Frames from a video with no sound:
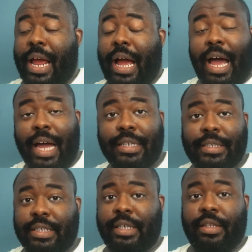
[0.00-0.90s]
that
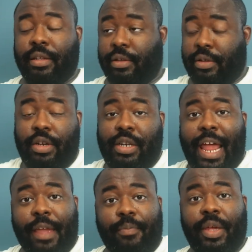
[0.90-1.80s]
honestly look
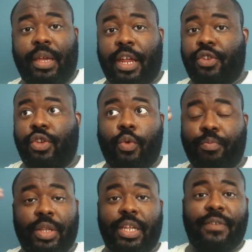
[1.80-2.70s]
like me and
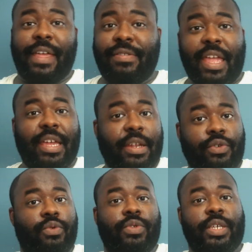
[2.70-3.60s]
don't believe that they can
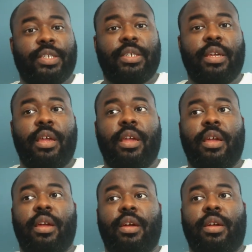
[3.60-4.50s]
do this.
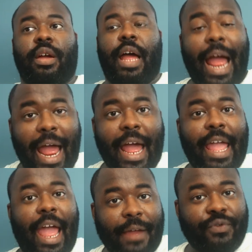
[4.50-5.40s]
I
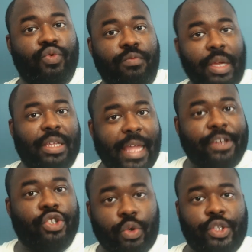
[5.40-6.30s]
have to make
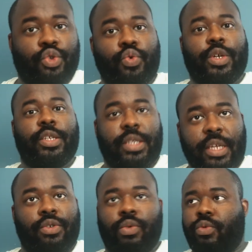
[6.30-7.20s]
that choice to
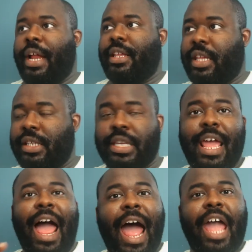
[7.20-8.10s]
continue. Like this,
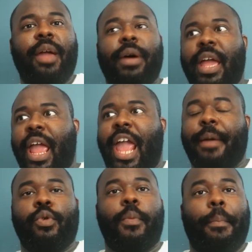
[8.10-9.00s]
I am an
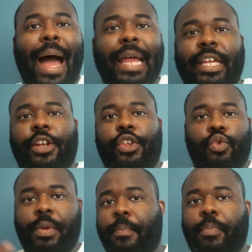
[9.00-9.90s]
able-bodied
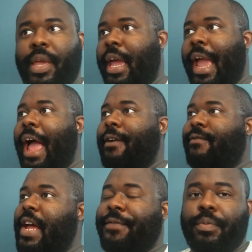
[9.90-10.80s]
human being.
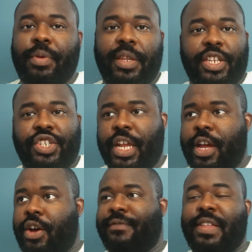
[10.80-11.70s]
I've never been to jail.